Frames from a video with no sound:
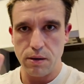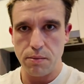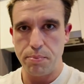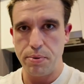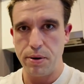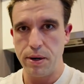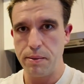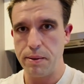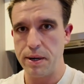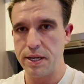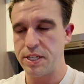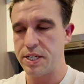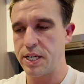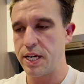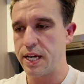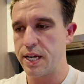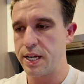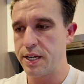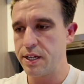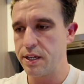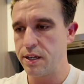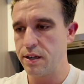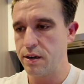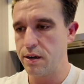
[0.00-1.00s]
pretty much
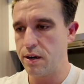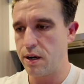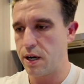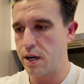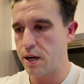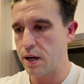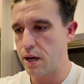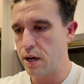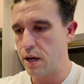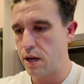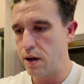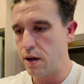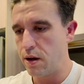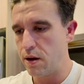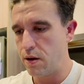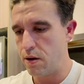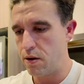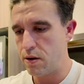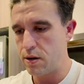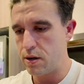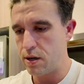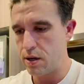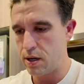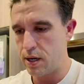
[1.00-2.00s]
edited. I'm gonna
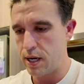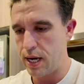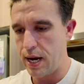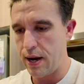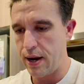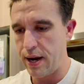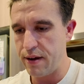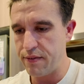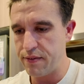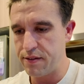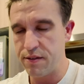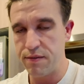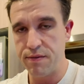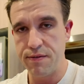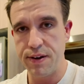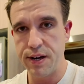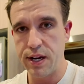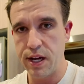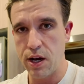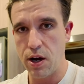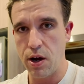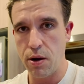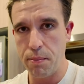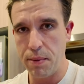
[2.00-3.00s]
now have to
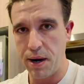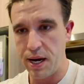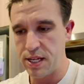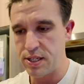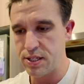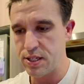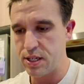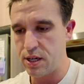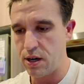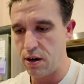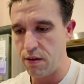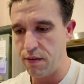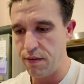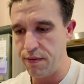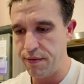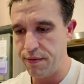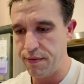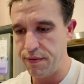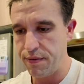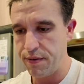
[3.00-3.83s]
video myself,